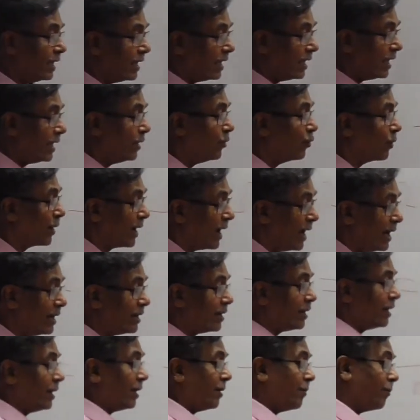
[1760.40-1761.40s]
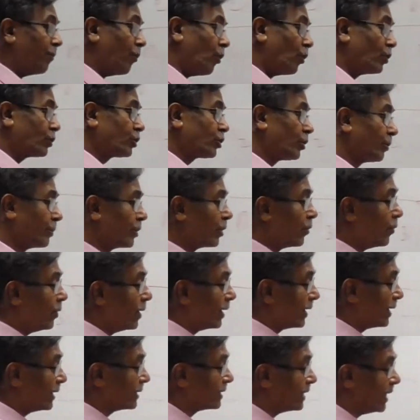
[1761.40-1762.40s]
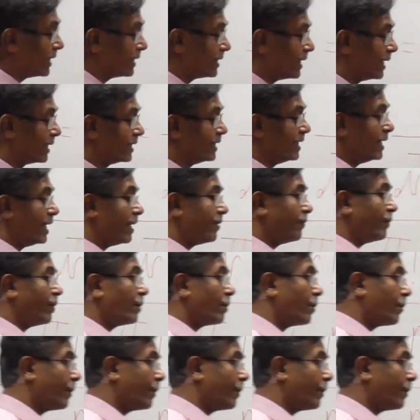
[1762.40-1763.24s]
you get most of the quantities. Like take the derivative